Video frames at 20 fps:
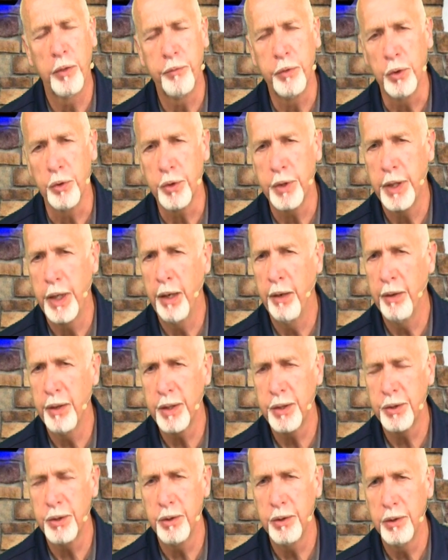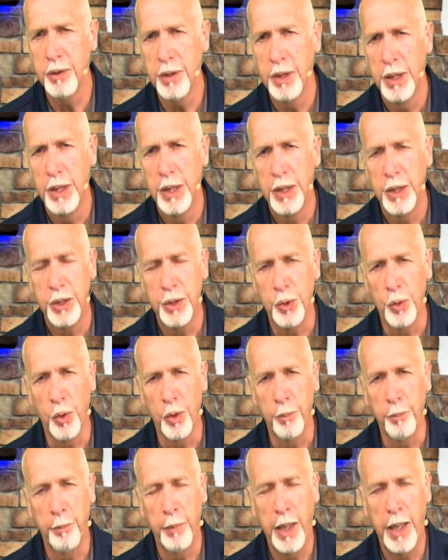of your character,
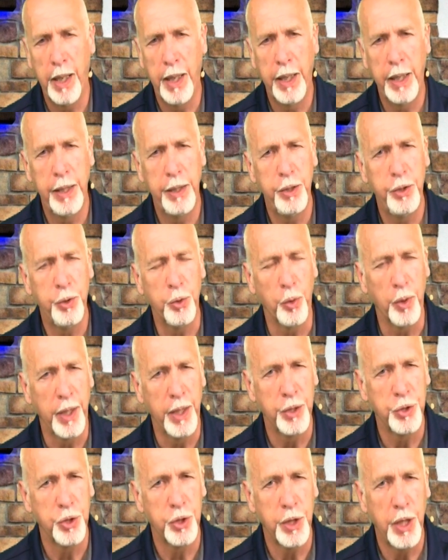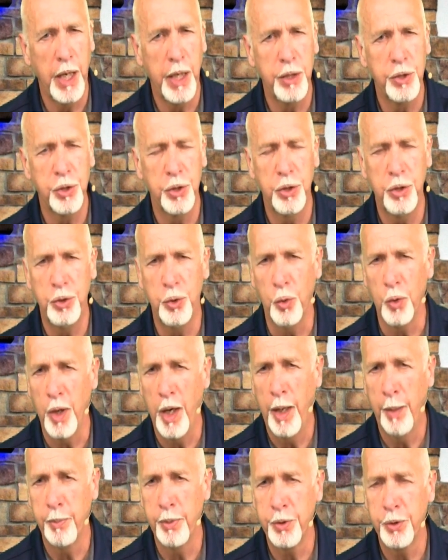your mind, your education, your
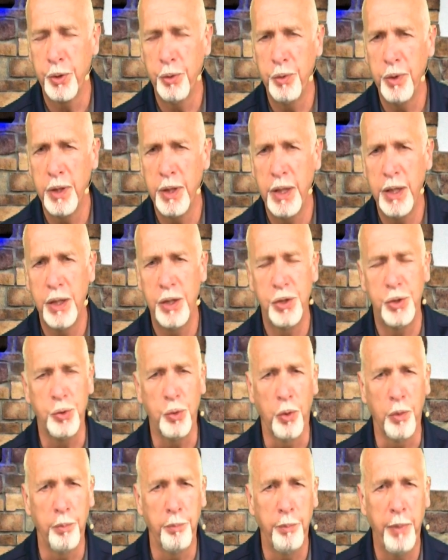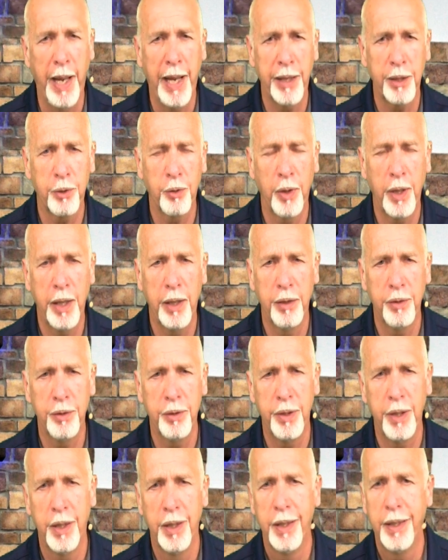opportunities, your
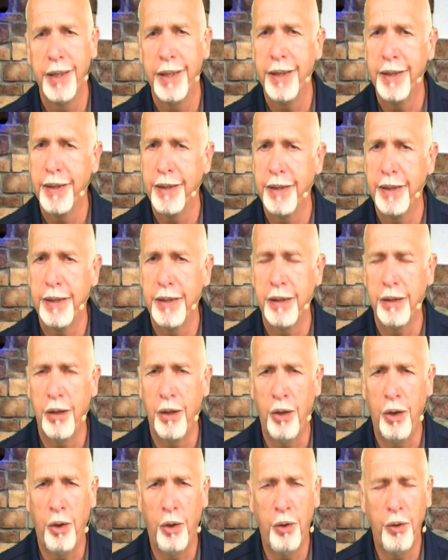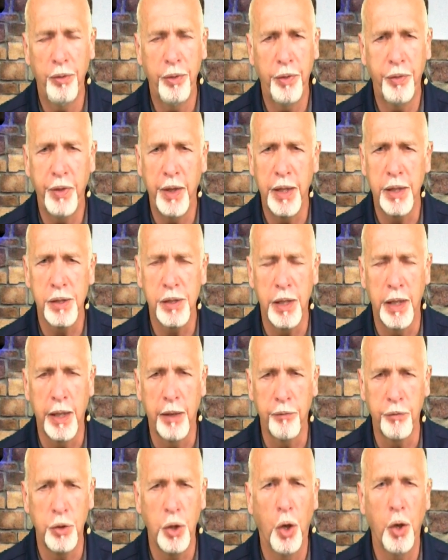background, all the things that
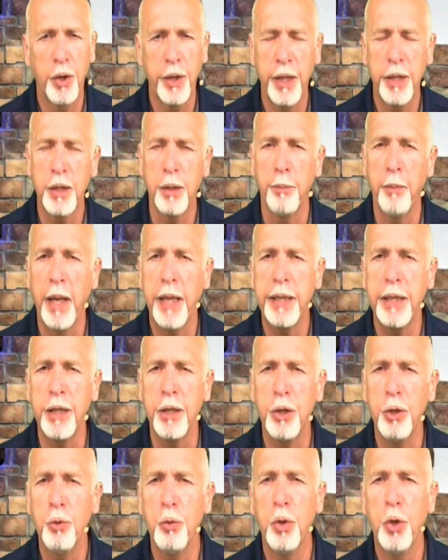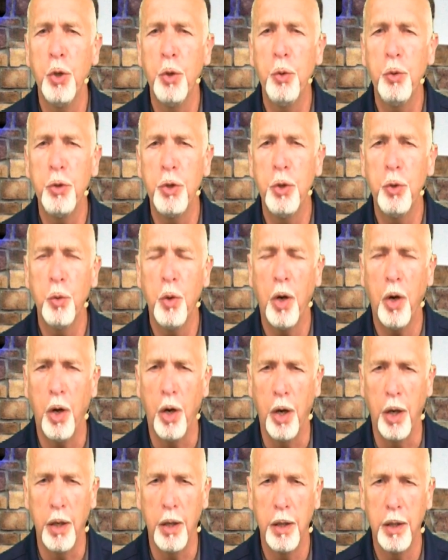have gone into making you who you
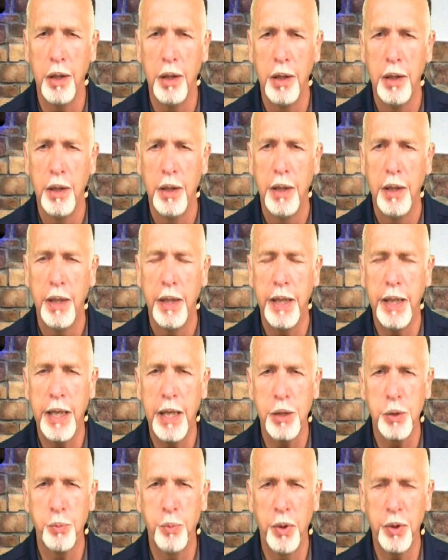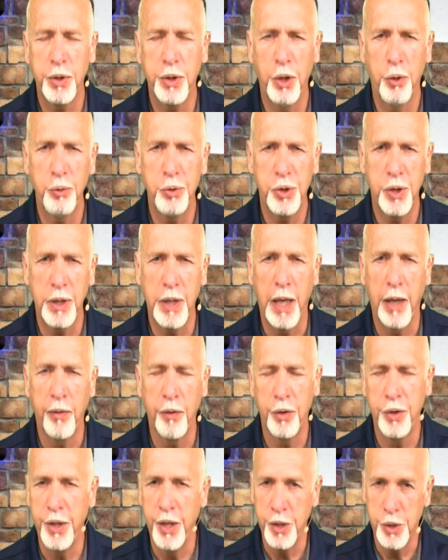are. He has put those
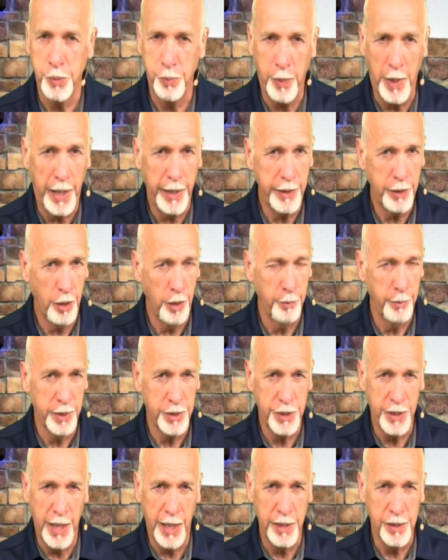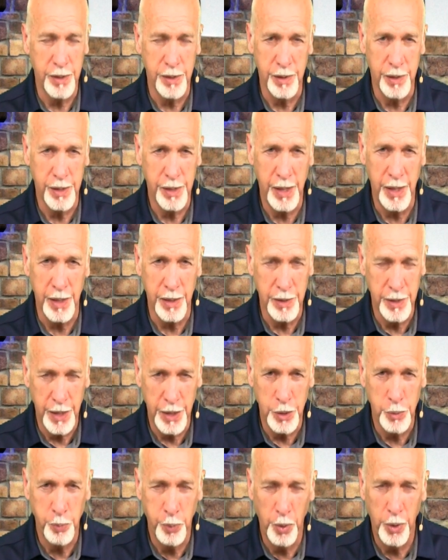together despite our mistakes and sins.
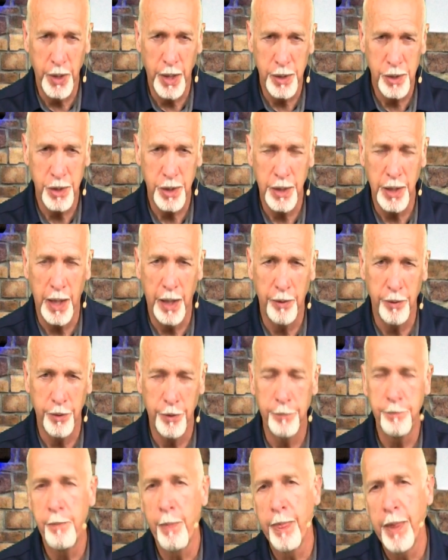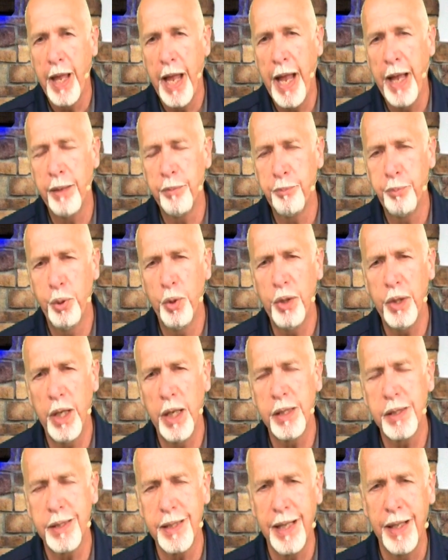He's put us together and put
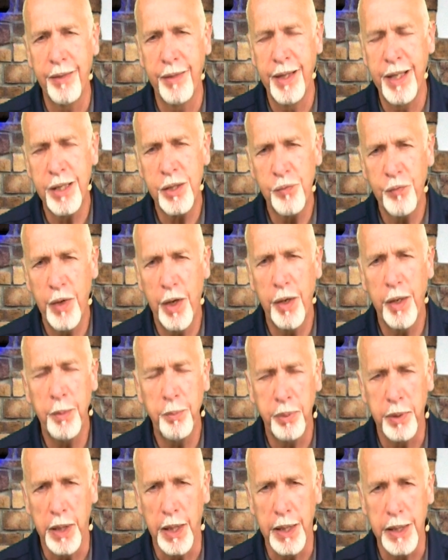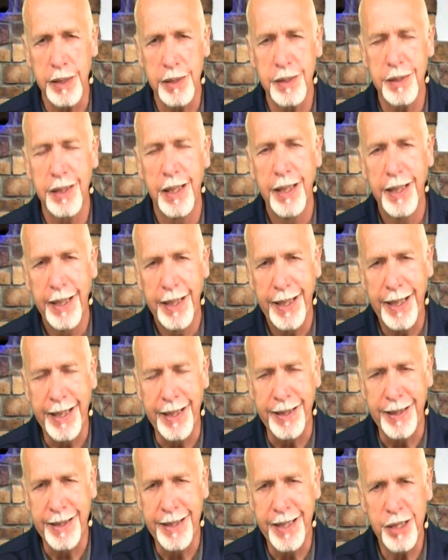us in this very place,
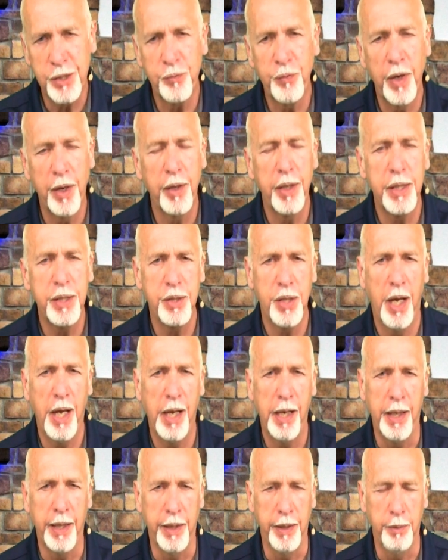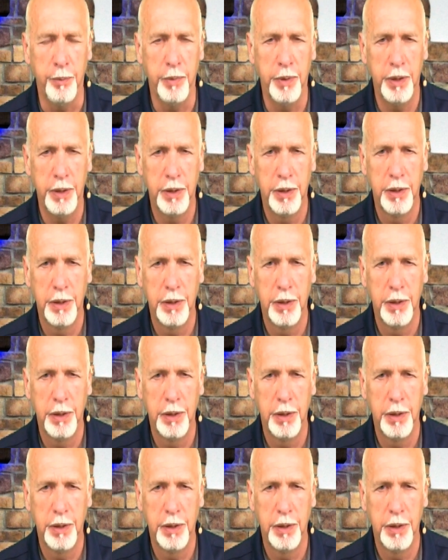in this very time,